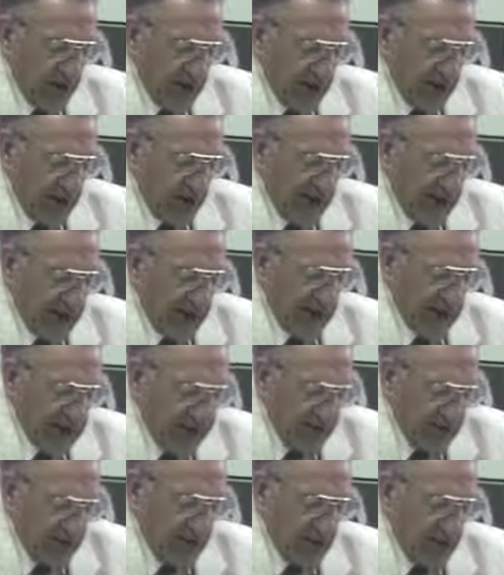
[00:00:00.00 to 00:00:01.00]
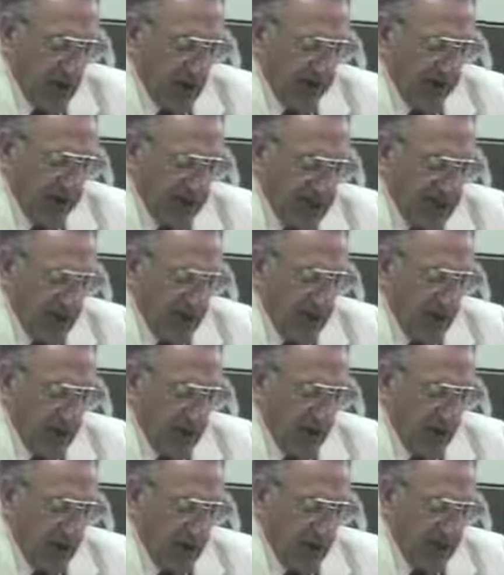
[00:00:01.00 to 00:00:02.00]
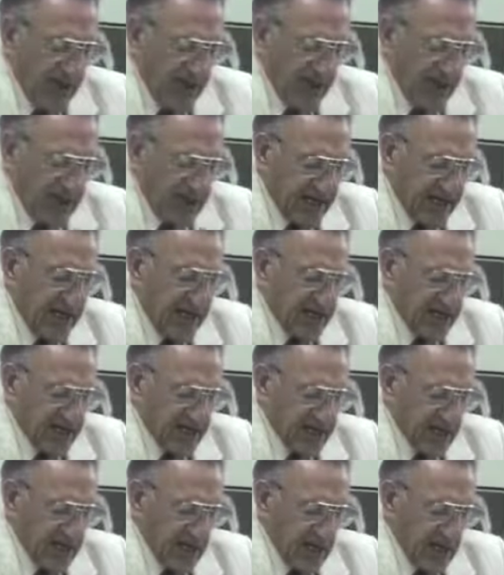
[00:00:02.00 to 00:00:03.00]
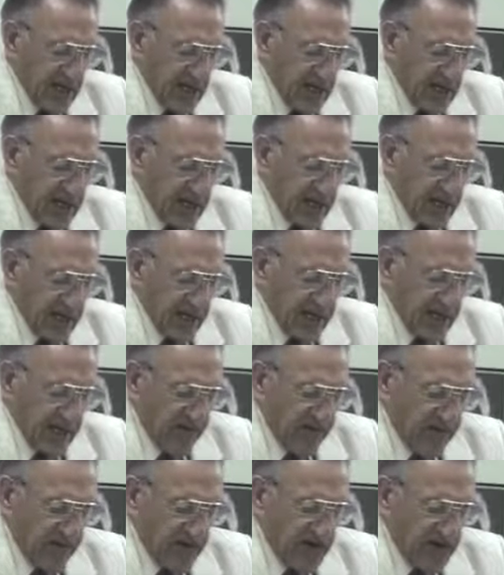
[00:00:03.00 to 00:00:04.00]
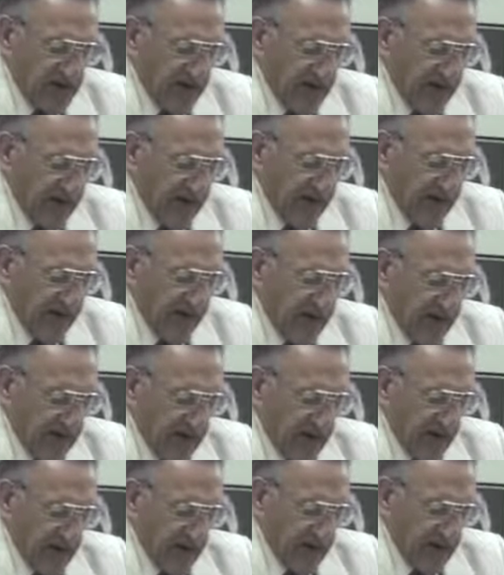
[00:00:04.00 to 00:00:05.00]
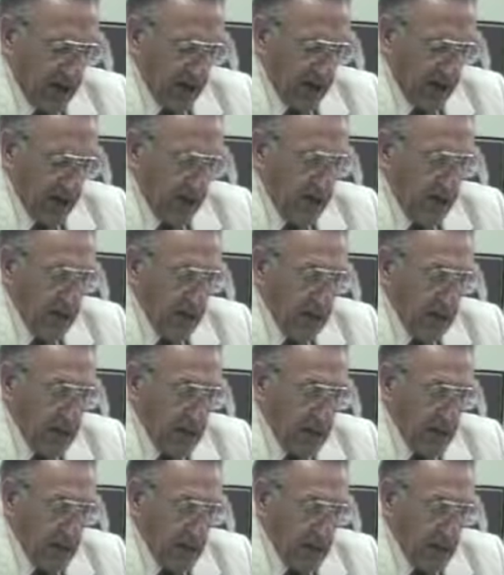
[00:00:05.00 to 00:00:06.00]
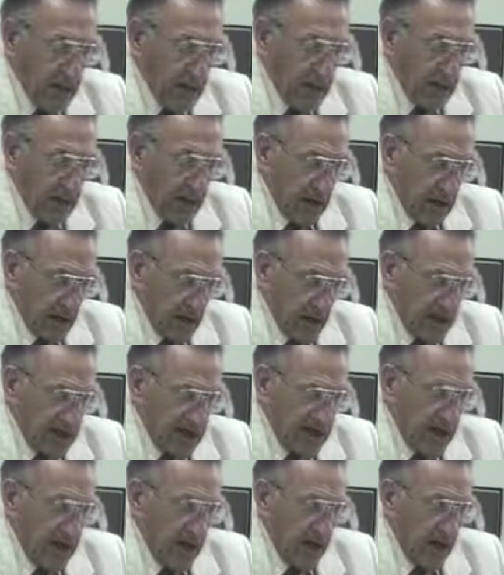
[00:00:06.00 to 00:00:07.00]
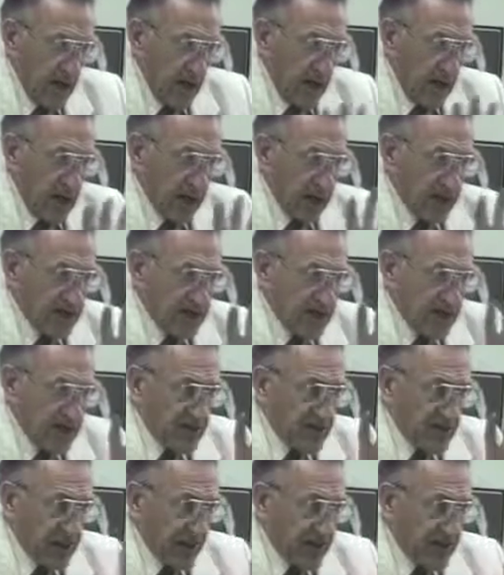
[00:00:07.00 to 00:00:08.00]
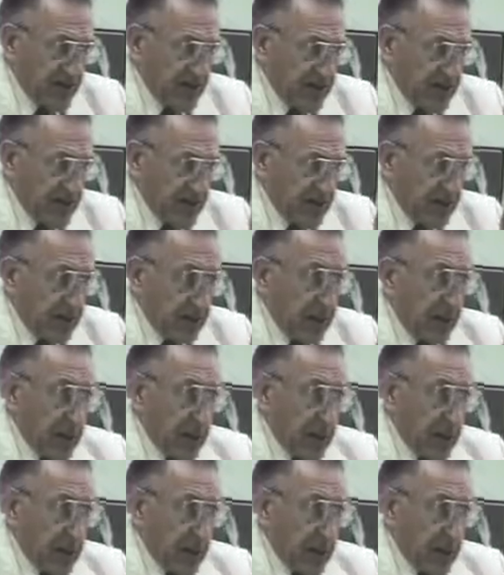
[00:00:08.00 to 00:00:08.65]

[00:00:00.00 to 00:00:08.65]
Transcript: look at his misrepresentations until first you have let him in here. In other words, Satan will always misrepresent